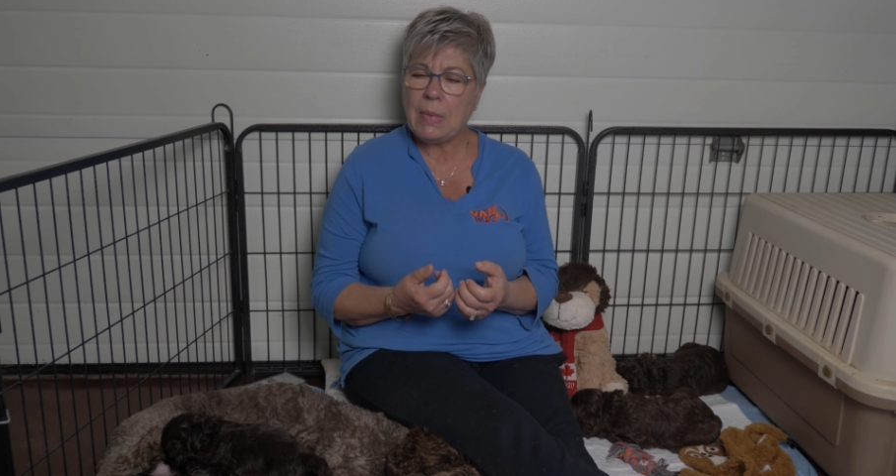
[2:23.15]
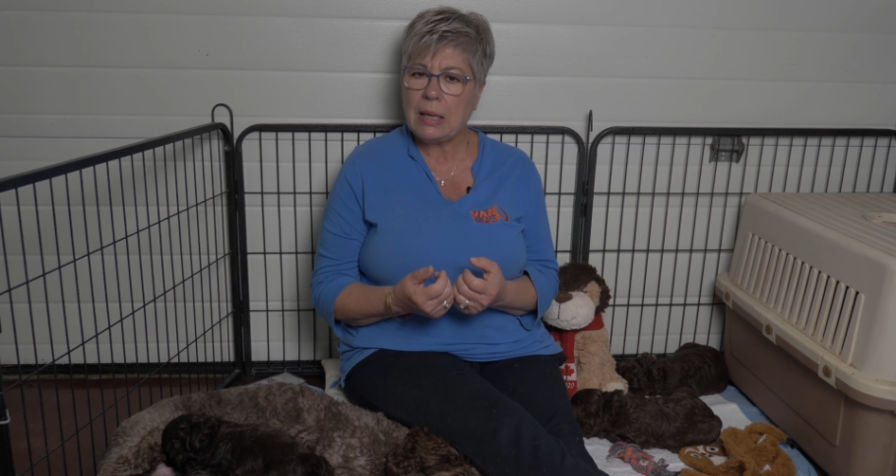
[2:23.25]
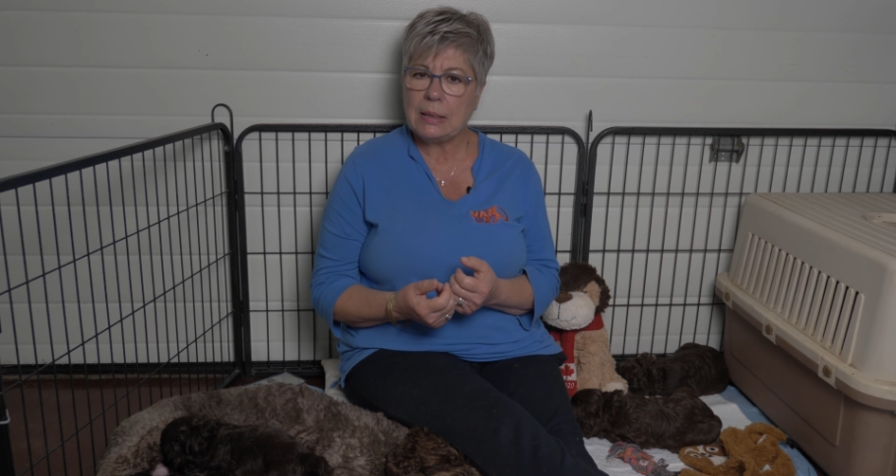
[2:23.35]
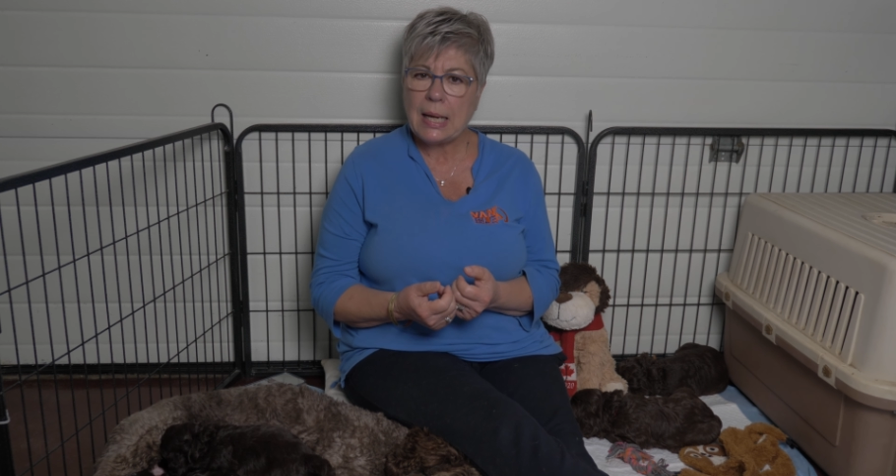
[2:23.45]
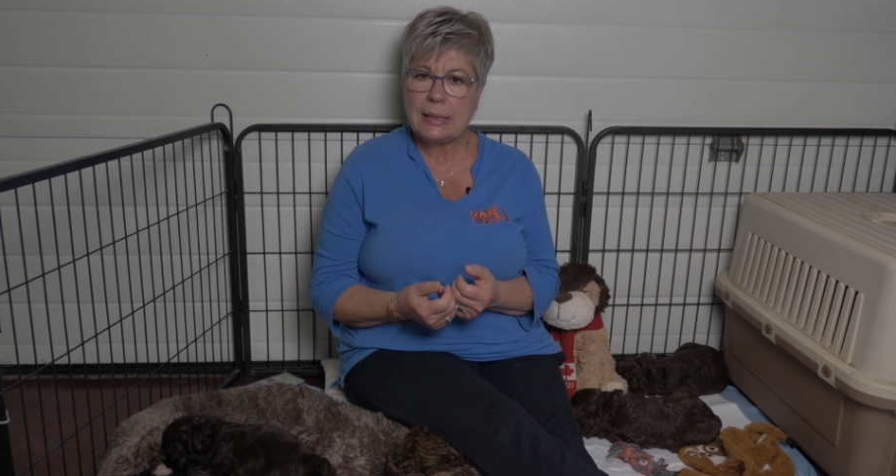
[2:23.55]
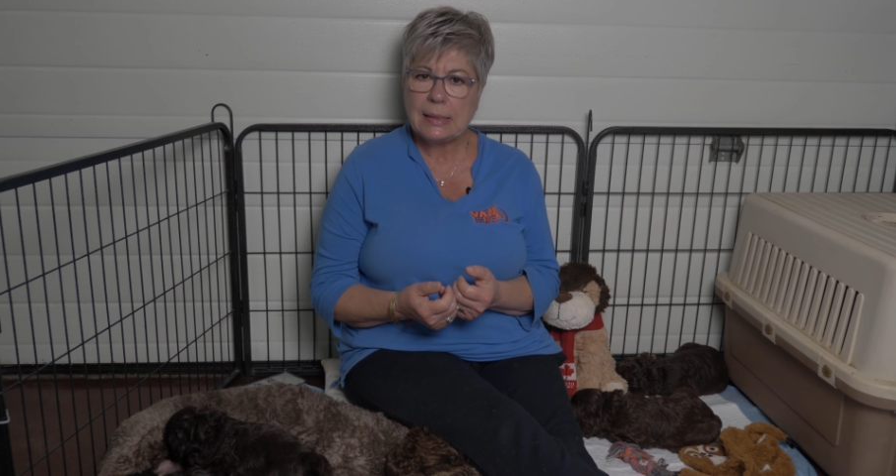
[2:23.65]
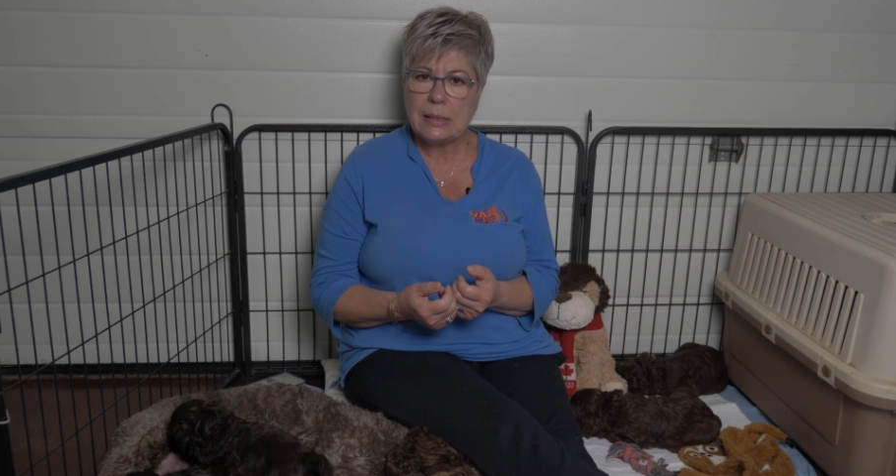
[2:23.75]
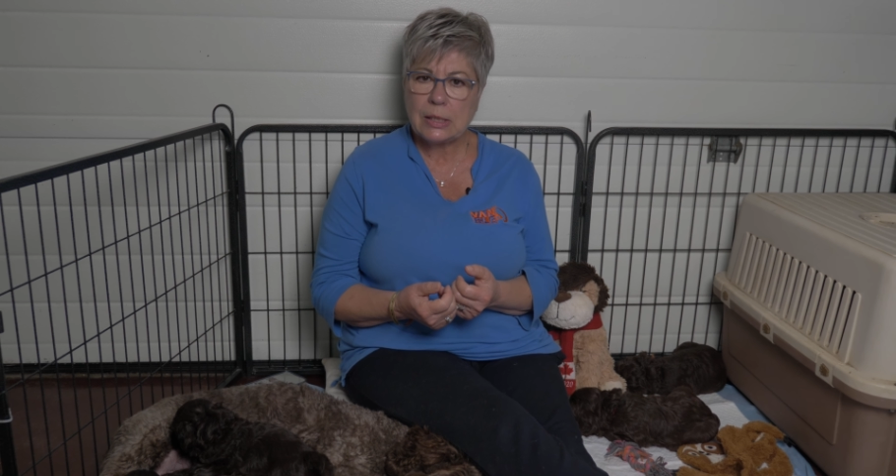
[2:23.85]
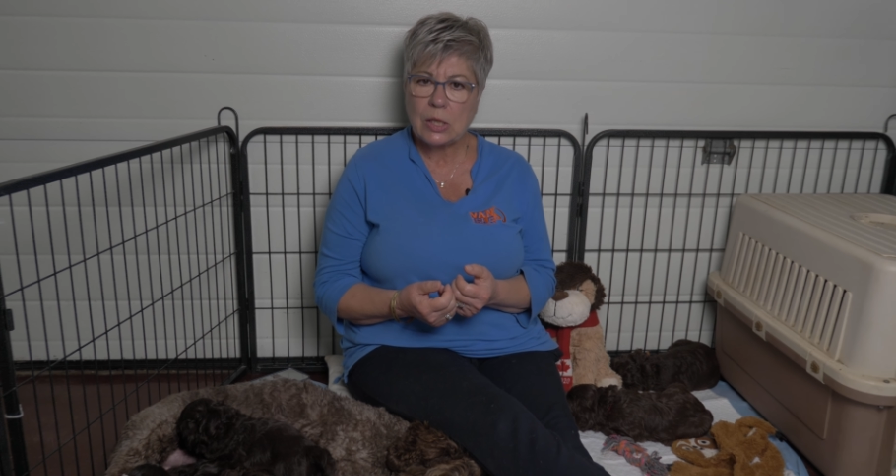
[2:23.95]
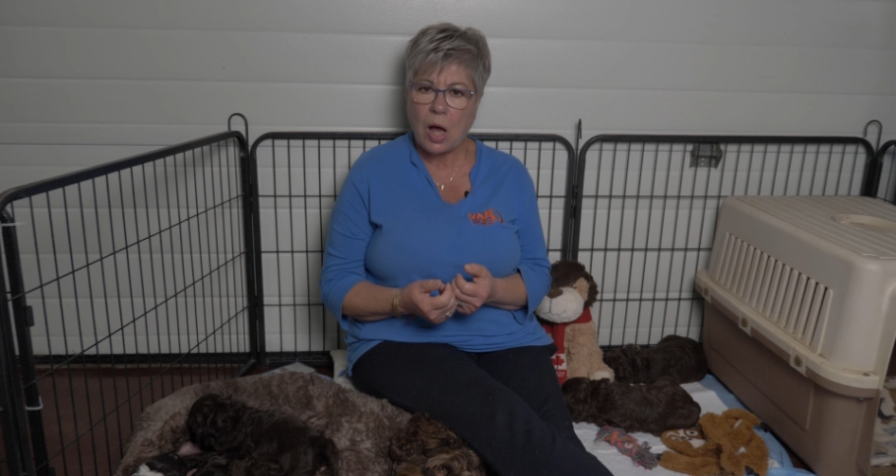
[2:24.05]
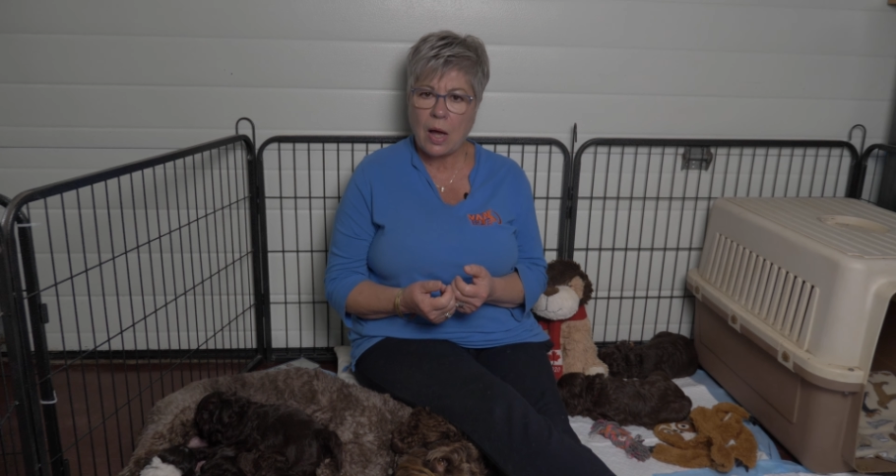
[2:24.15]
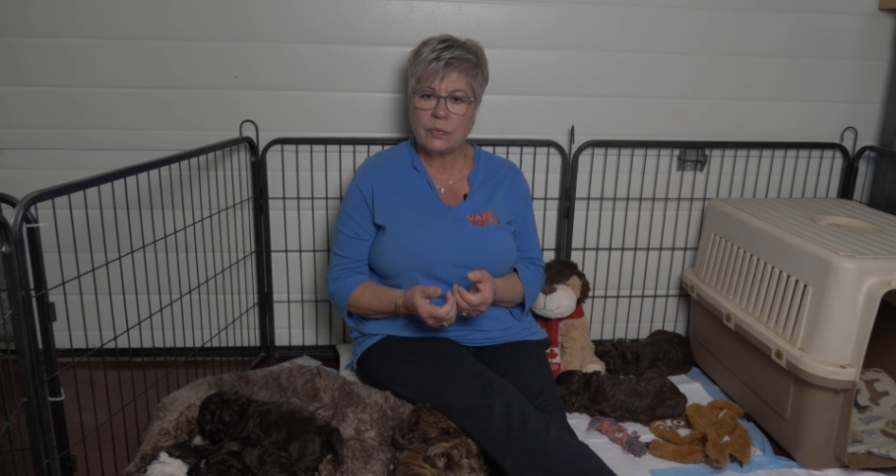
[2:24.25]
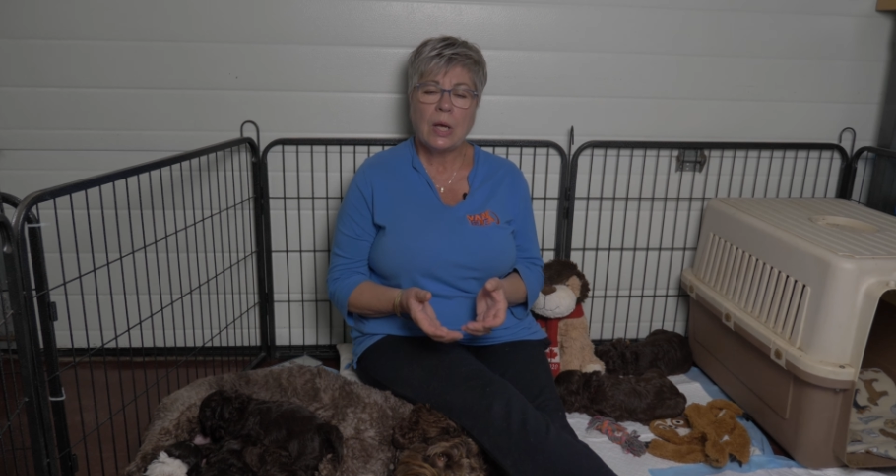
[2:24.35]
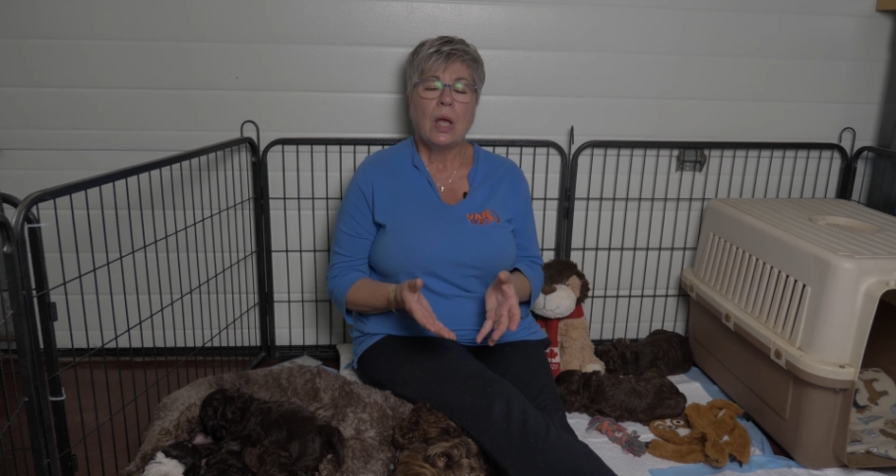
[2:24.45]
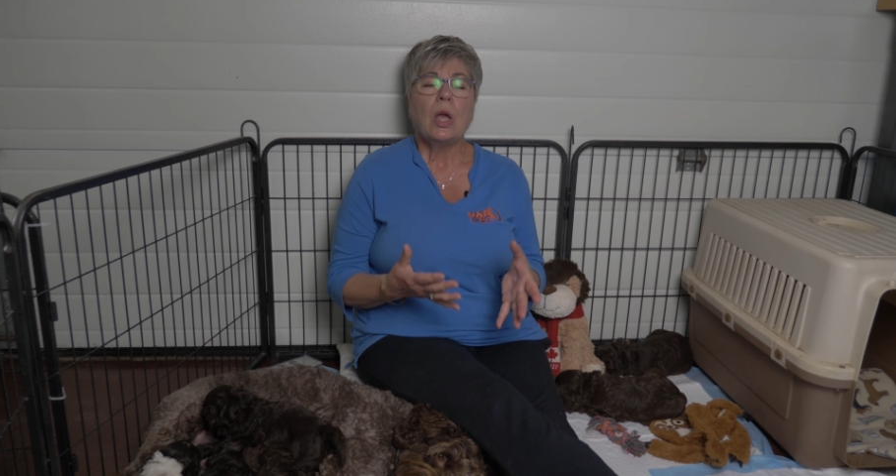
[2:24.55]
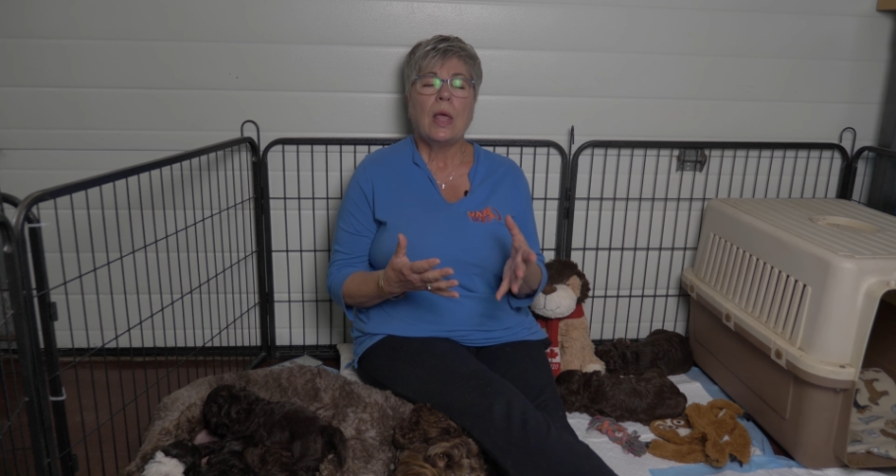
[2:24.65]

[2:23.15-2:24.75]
make nice and soft,